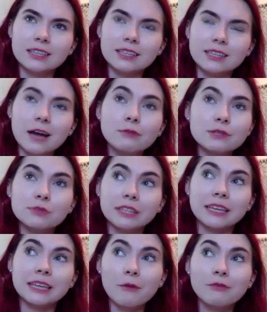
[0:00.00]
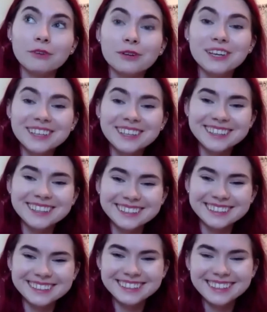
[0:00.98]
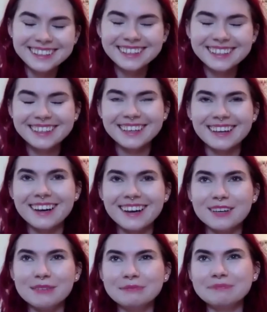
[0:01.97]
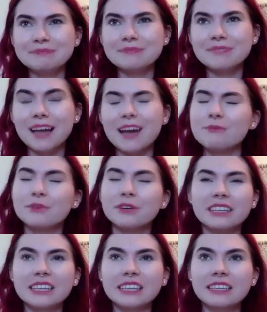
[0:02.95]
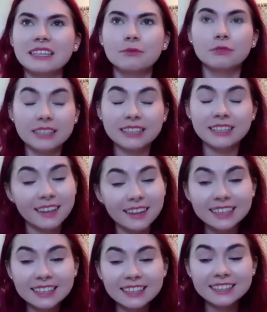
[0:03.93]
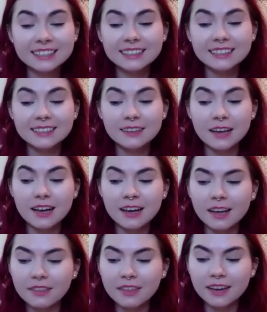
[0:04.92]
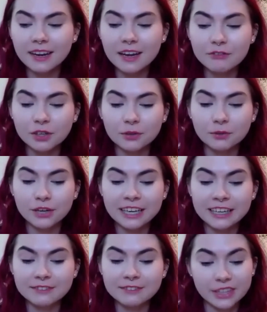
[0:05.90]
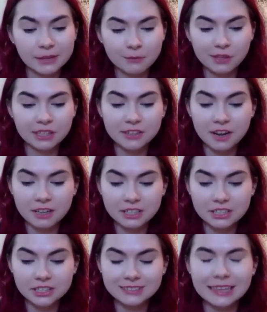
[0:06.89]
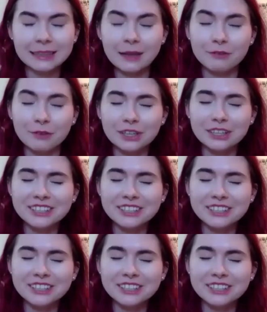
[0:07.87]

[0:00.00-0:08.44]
that was really helpful. I'm really, really lucky that I have a great family doctor. I love her.